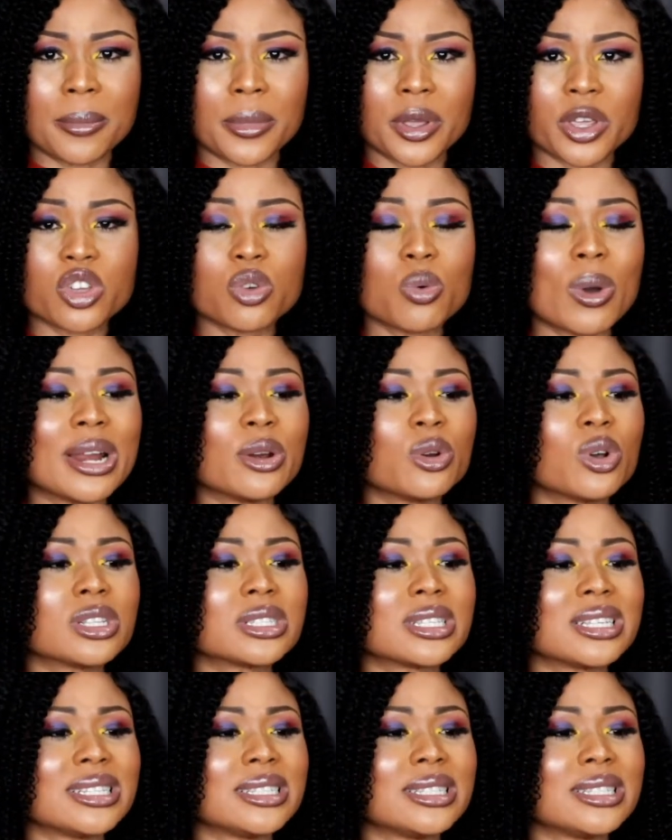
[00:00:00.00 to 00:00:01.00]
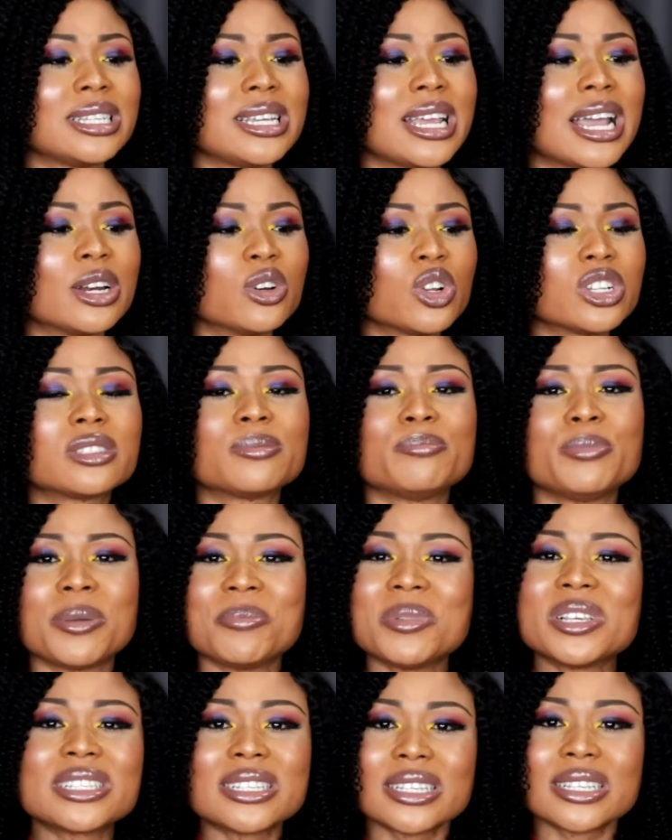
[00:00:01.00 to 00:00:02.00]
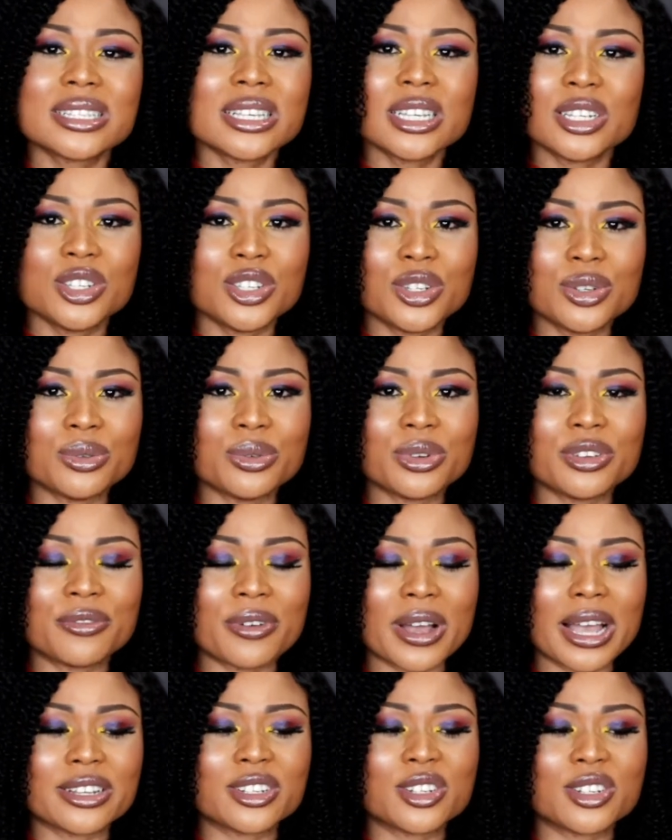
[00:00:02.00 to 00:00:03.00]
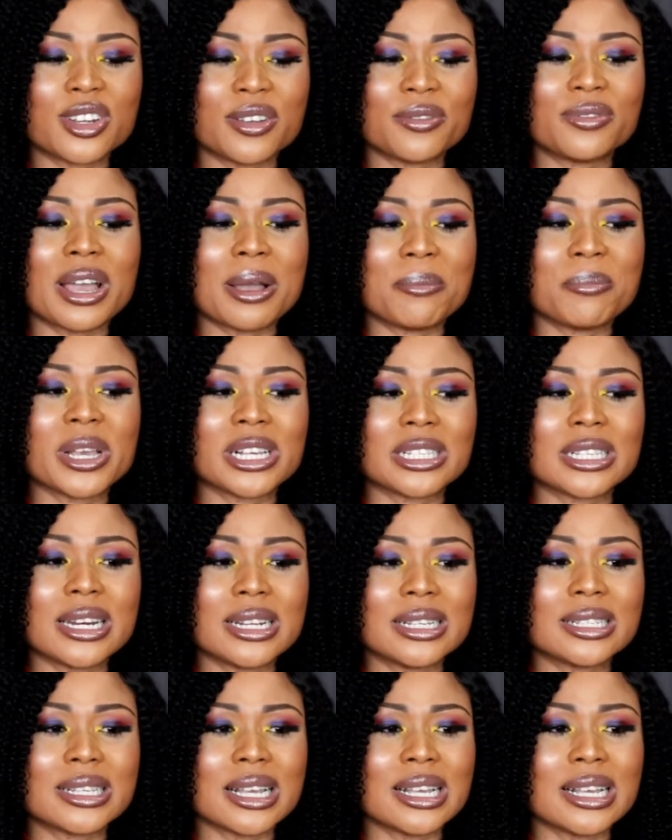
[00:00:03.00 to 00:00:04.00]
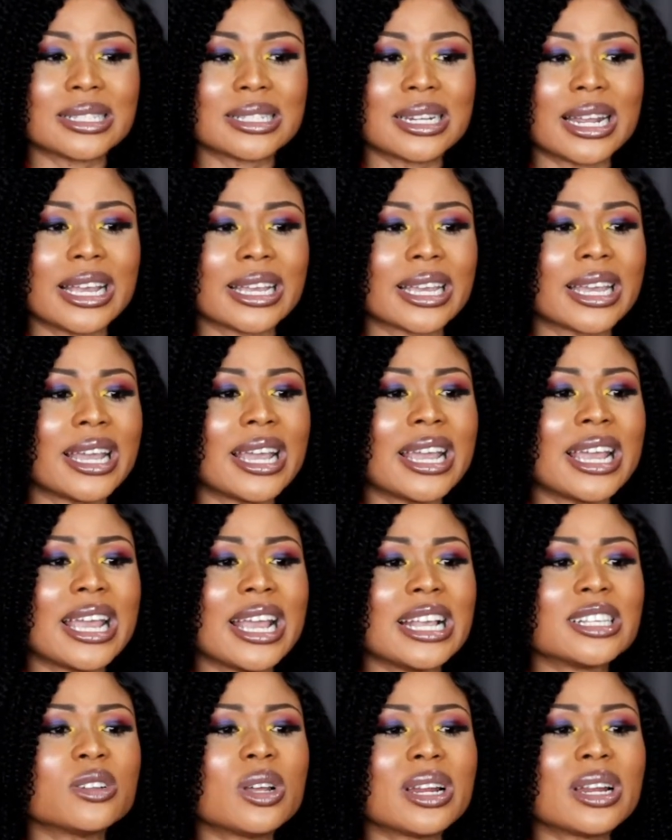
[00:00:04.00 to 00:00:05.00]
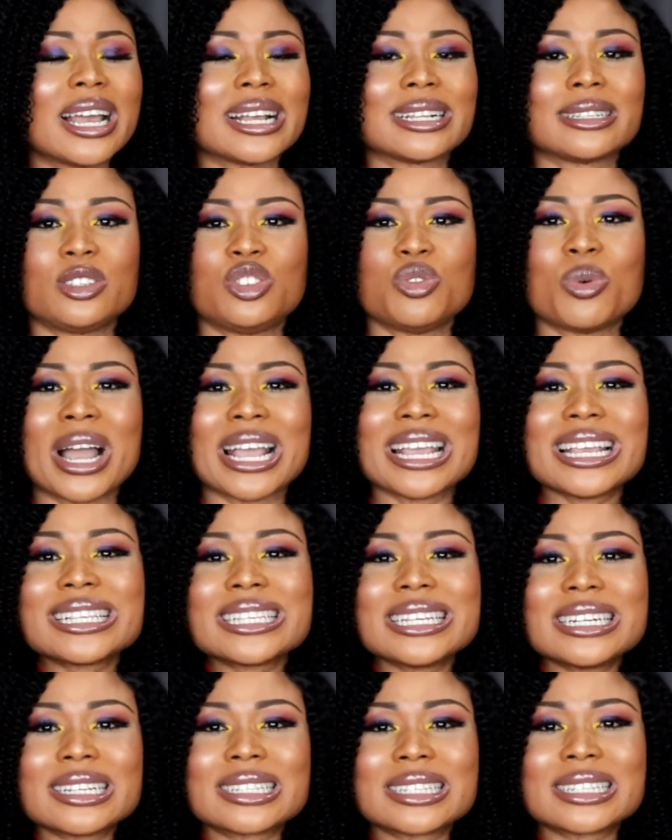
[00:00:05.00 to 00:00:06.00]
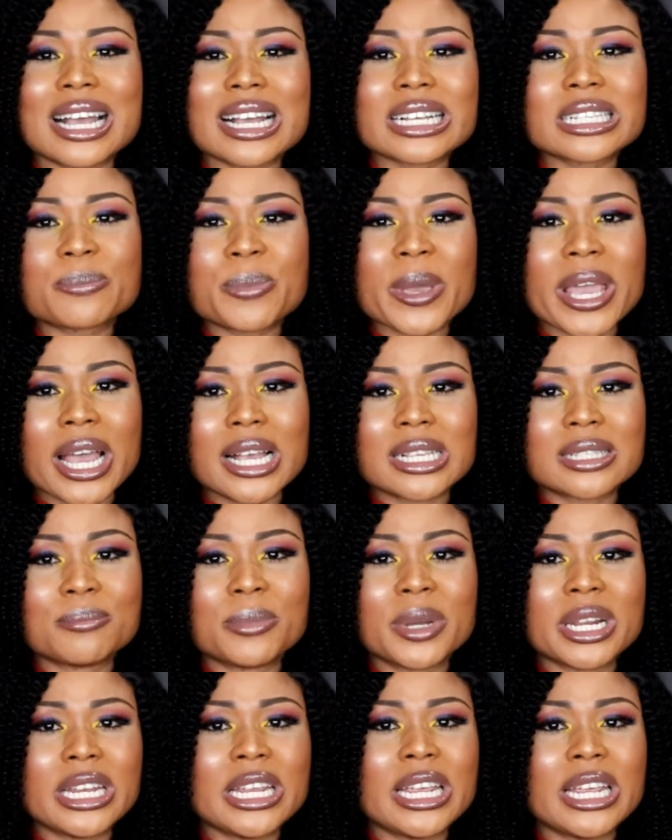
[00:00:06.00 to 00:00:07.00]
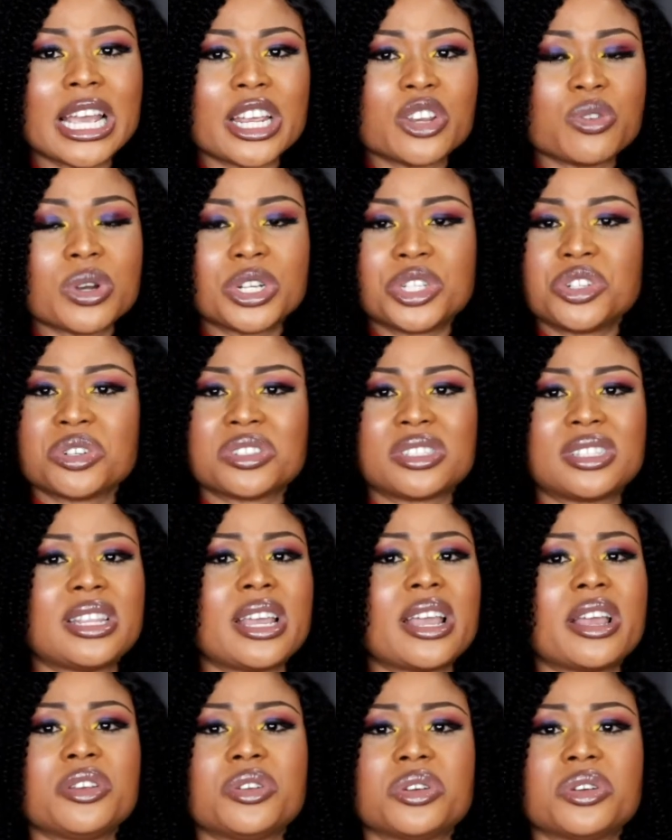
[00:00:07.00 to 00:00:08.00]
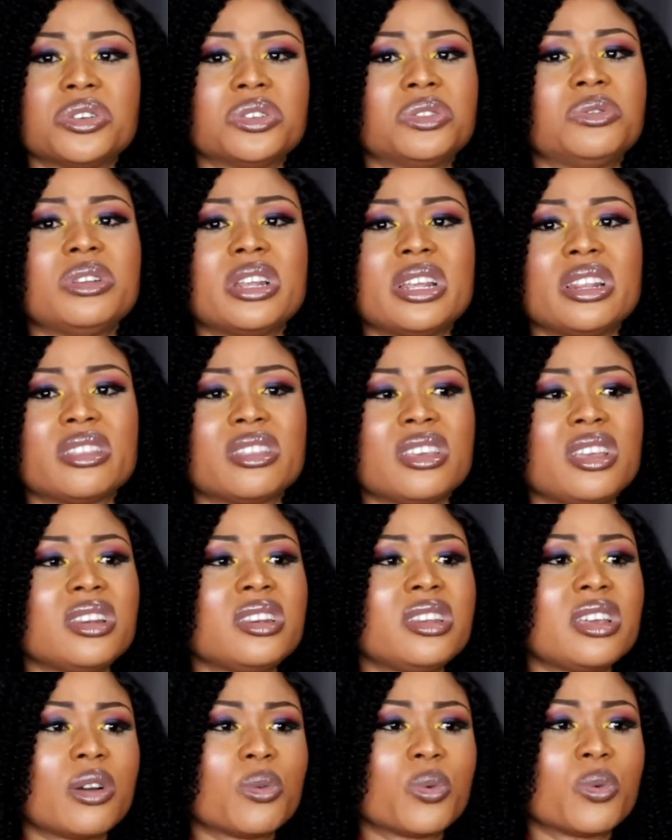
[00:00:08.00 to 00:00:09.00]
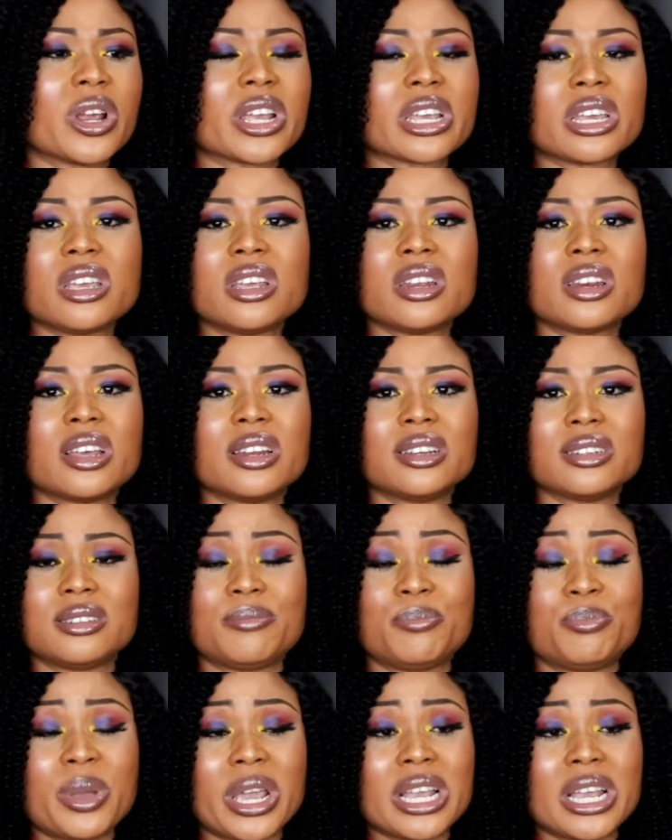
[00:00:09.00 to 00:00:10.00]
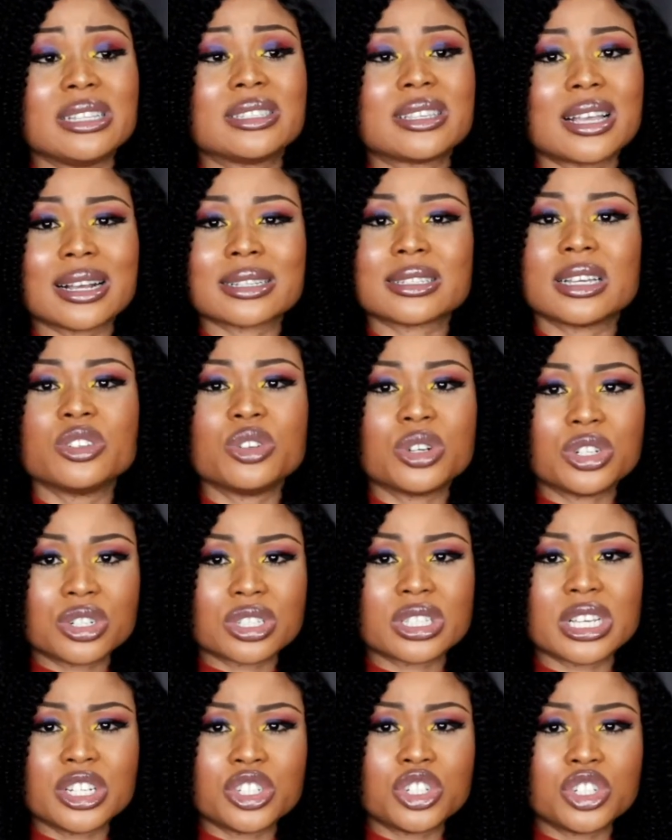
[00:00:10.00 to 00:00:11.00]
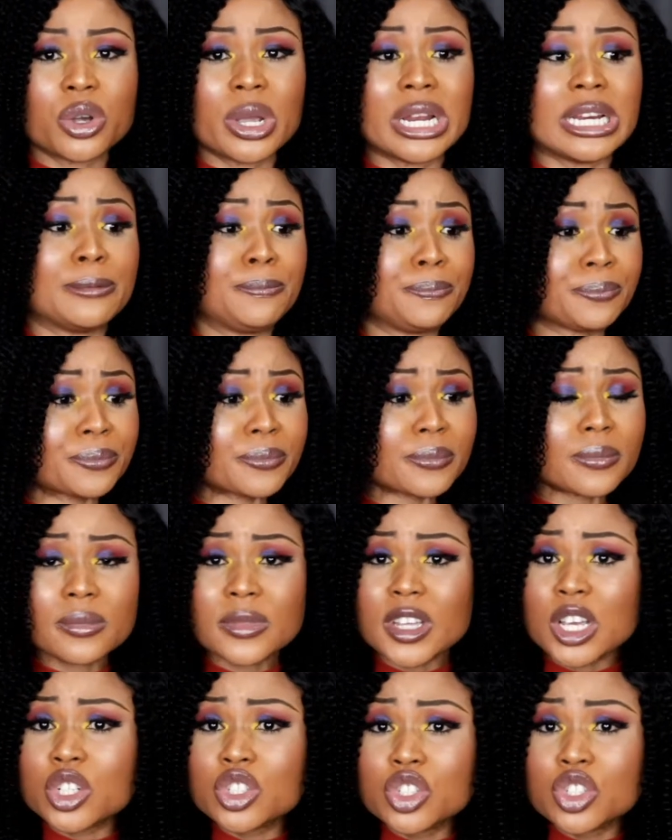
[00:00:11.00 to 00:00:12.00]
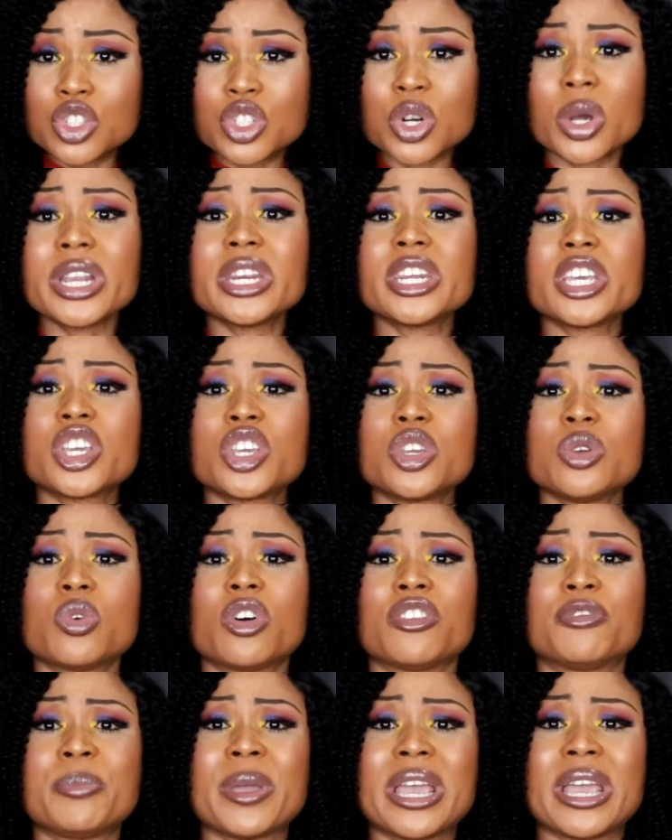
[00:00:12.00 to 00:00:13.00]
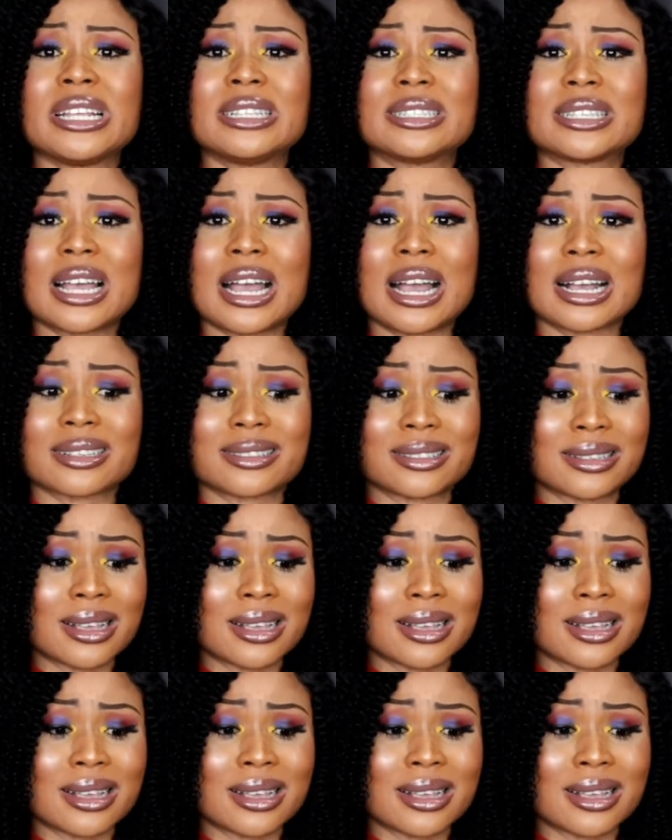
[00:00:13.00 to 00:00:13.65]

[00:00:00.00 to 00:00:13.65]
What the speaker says: You are not, they are not babysitting you, if that makes any sense. Like, it's not like you are eating the taxpayers' money and you are just there and you're not doing anything. They are working and paying tax and you're just enjoying. Join the queue of paying tax.